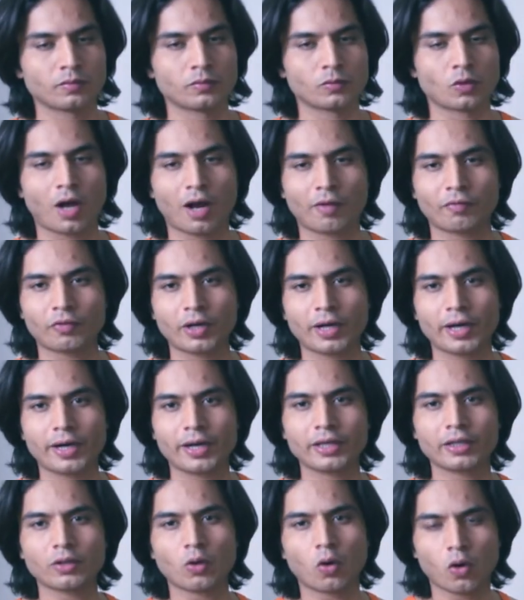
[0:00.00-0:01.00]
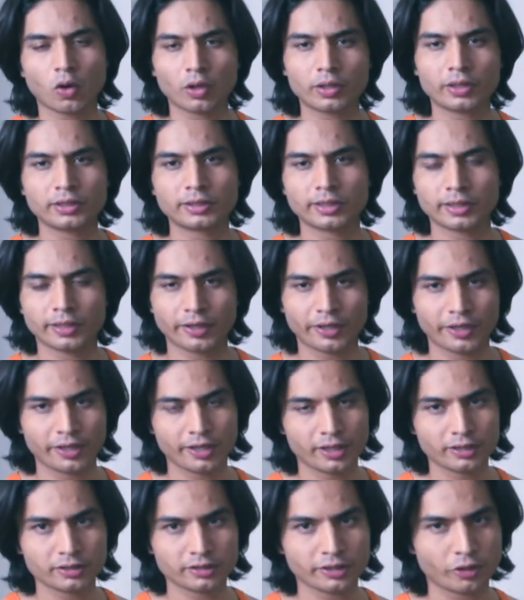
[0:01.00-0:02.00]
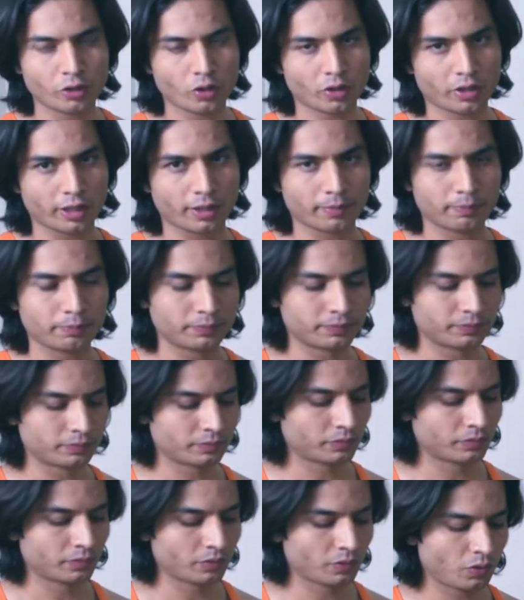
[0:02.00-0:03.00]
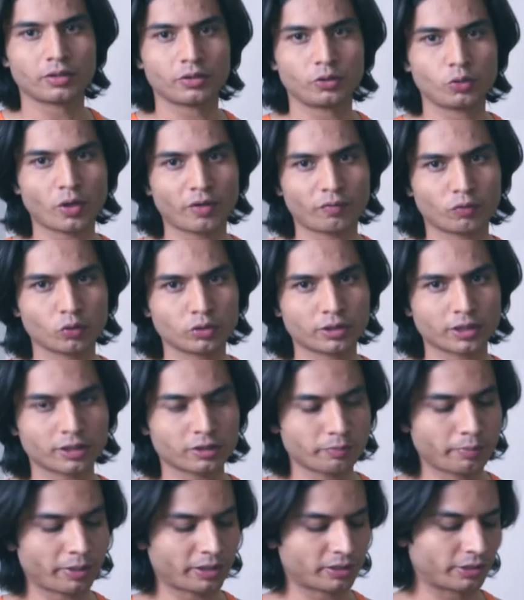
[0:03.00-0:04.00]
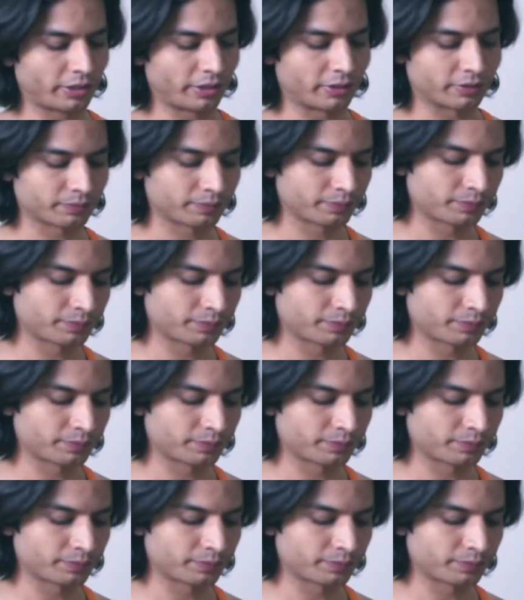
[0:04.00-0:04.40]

So after adding all these ingredients in your cup, you have to just mix it.